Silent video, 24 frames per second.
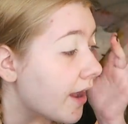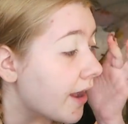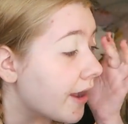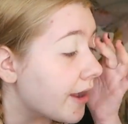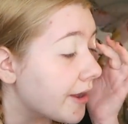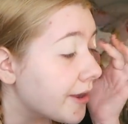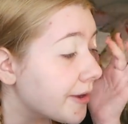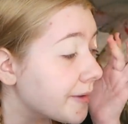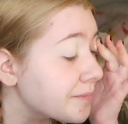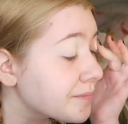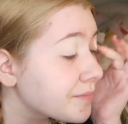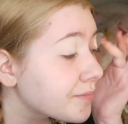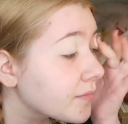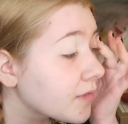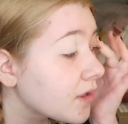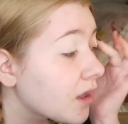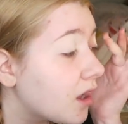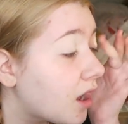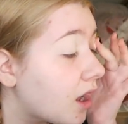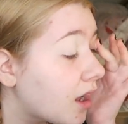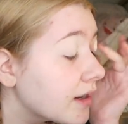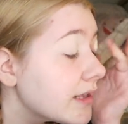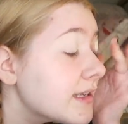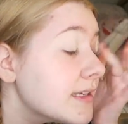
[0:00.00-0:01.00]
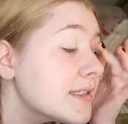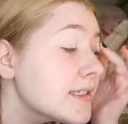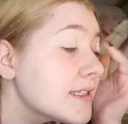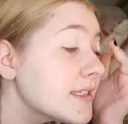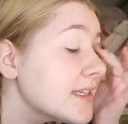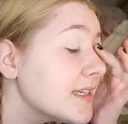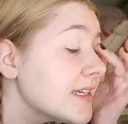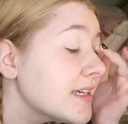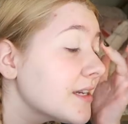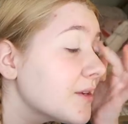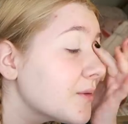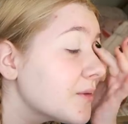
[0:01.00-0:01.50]
Um,
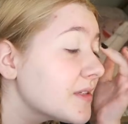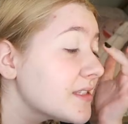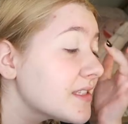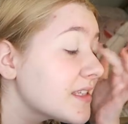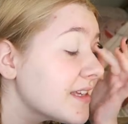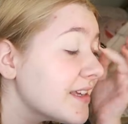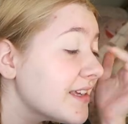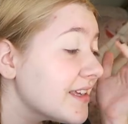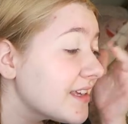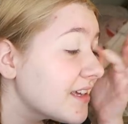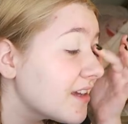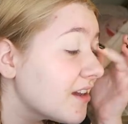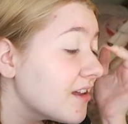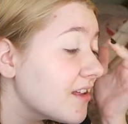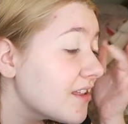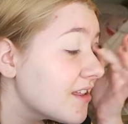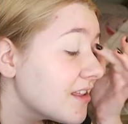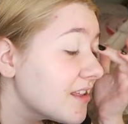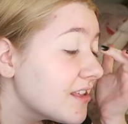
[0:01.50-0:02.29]
honestly, it was like